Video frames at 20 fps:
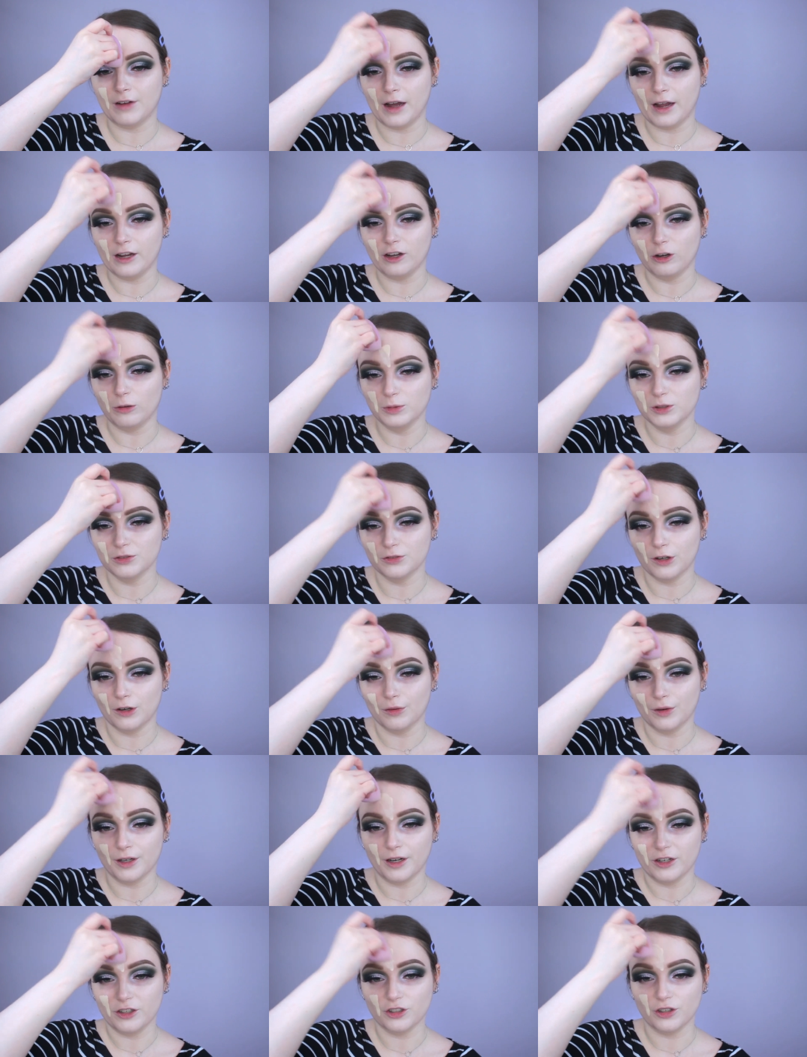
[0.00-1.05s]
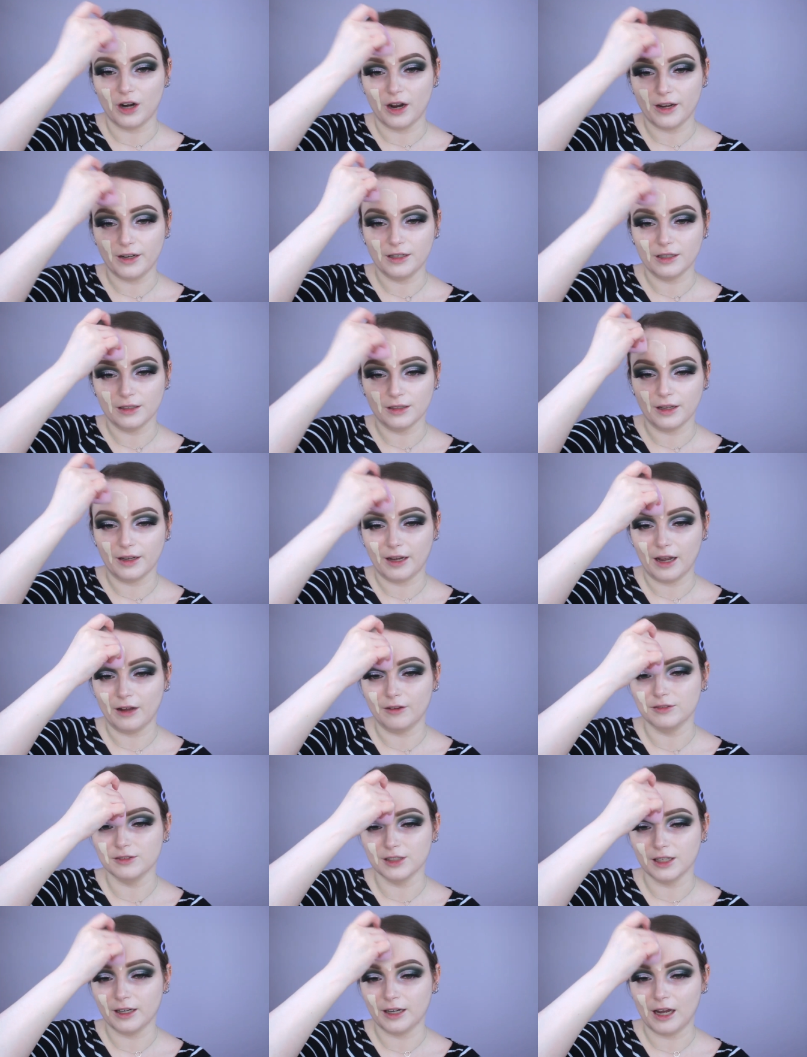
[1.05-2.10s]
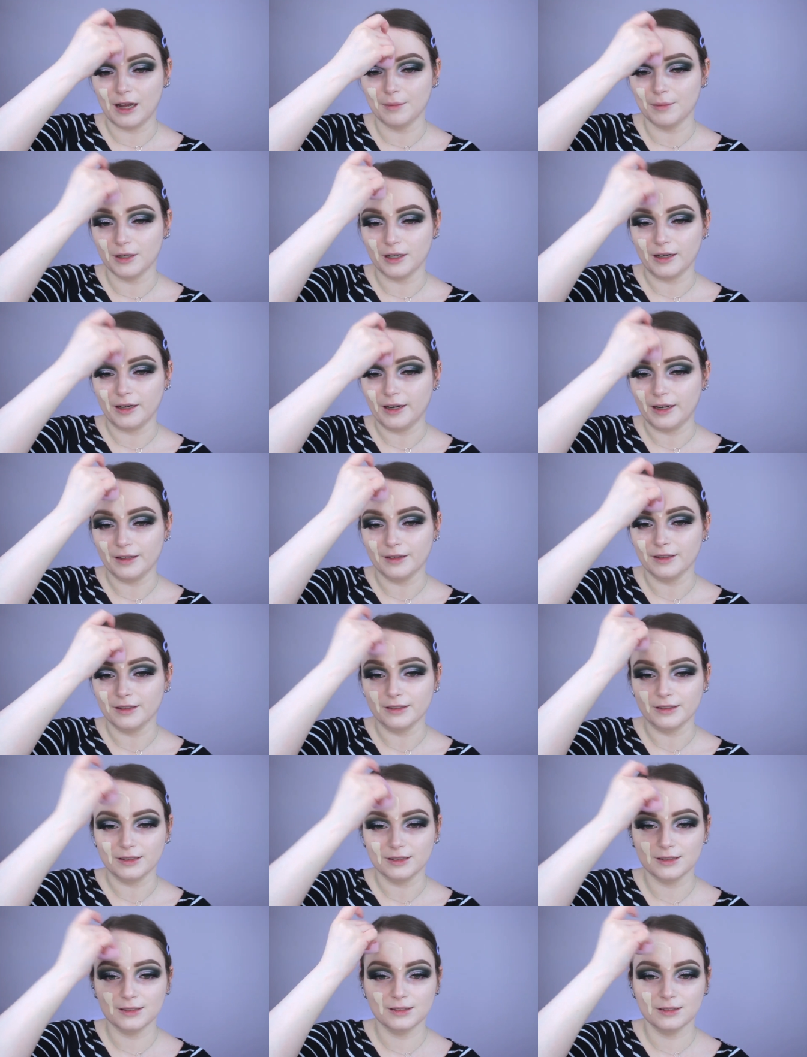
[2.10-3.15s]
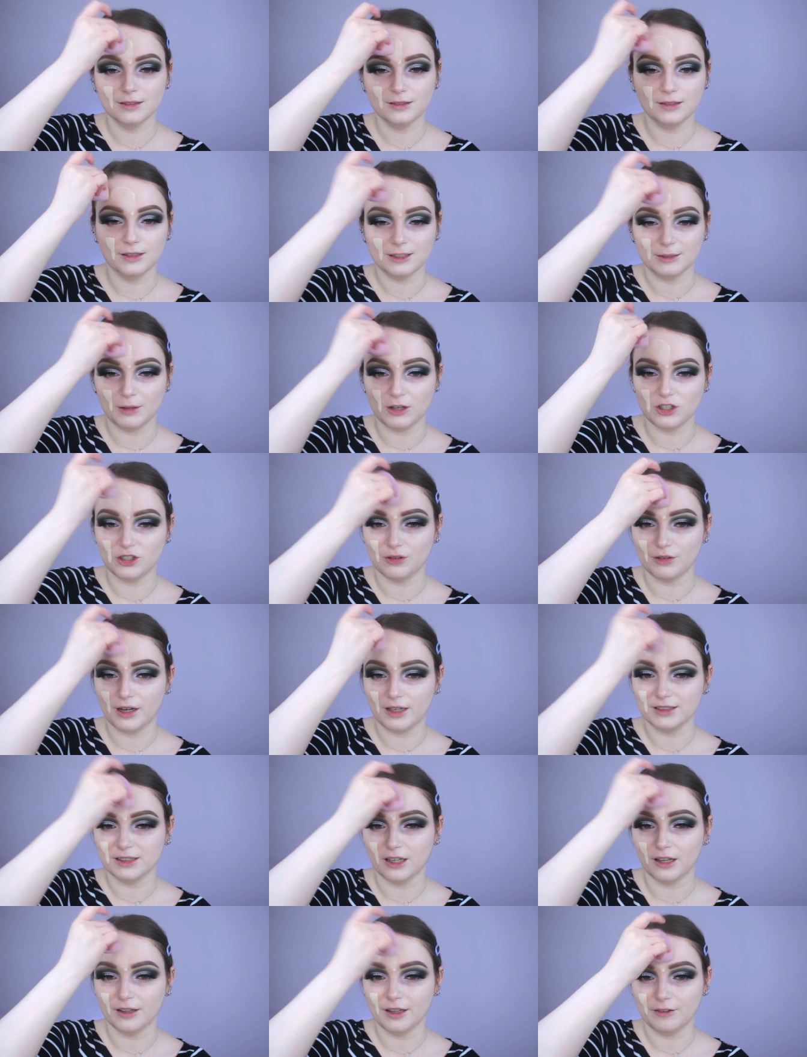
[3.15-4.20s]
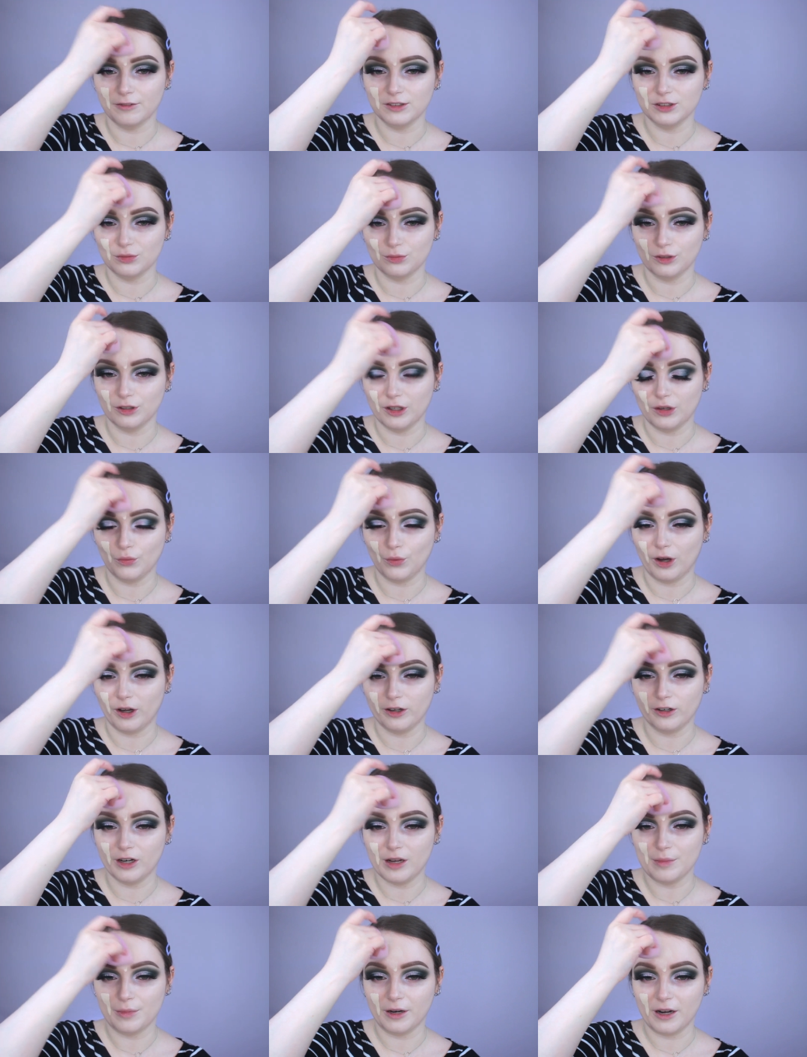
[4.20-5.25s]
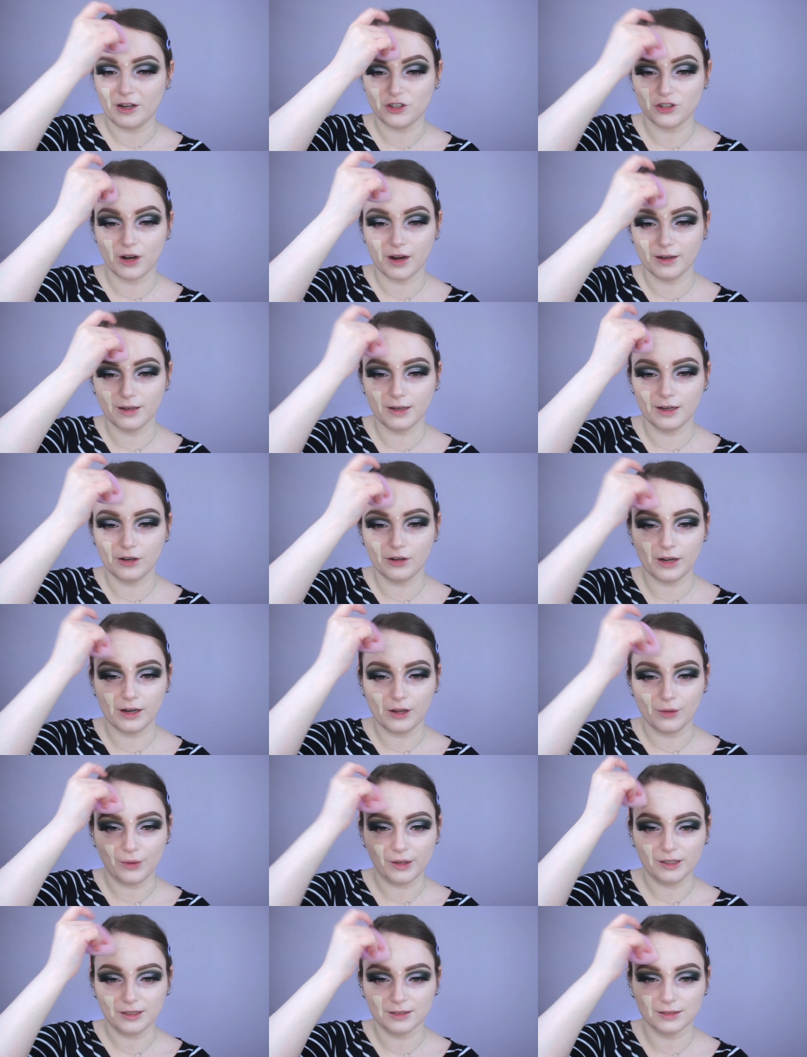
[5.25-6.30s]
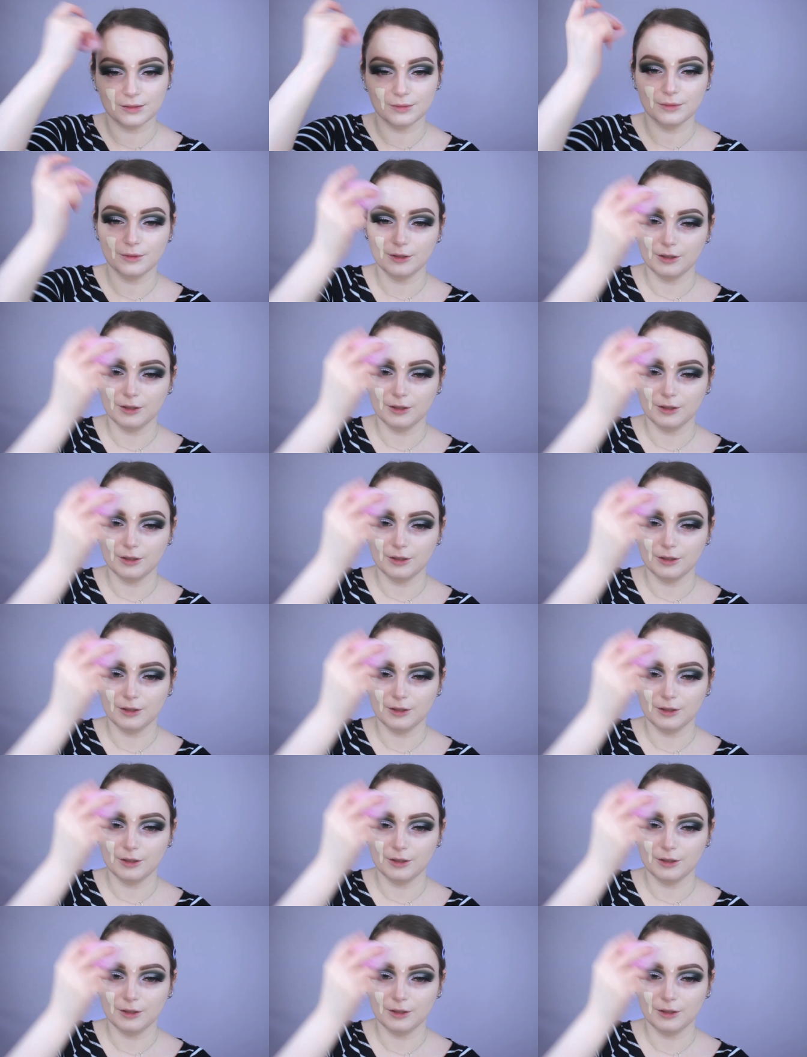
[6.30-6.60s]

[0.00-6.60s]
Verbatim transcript: high hopes for it when I tried it. Like, I was like, I'm gonna hate this. Especially when I saw that it was really watery, but I tried it out anyways.